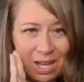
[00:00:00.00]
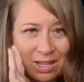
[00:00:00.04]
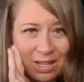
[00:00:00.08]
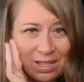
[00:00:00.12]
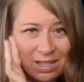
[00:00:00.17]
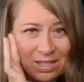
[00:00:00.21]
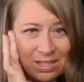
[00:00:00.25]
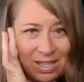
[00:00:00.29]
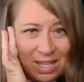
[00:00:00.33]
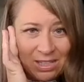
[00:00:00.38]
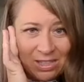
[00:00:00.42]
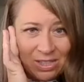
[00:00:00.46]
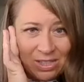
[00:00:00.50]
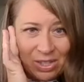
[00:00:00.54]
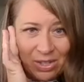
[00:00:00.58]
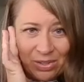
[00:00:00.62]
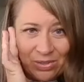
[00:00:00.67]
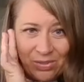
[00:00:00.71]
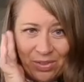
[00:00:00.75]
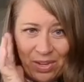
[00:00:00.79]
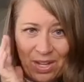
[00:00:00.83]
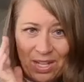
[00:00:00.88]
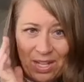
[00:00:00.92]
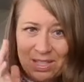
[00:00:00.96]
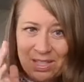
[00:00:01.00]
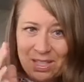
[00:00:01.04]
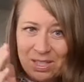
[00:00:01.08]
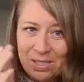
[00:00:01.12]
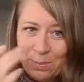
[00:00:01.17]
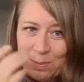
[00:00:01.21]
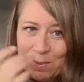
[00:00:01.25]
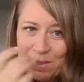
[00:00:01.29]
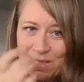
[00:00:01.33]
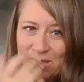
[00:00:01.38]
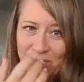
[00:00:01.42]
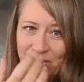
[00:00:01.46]
the sides of their face,
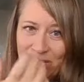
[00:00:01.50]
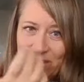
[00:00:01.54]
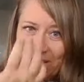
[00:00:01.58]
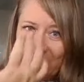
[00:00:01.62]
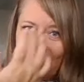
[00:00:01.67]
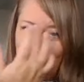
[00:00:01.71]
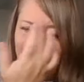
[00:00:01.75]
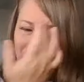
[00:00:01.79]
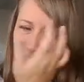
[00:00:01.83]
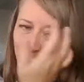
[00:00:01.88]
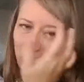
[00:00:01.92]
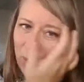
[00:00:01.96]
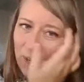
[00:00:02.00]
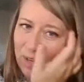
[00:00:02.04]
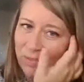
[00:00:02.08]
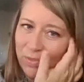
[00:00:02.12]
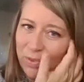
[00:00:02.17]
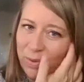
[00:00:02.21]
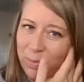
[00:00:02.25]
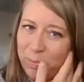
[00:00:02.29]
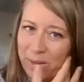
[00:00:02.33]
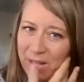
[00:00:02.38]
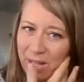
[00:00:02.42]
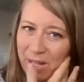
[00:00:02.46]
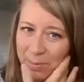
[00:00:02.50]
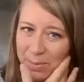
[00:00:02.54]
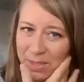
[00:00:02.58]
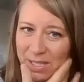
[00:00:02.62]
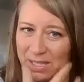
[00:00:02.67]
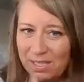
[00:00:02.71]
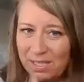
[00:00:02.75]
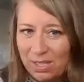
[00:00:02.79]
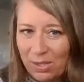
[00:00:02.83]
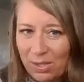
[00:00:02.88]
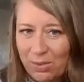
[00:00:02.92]
specifically from wearing football helmets.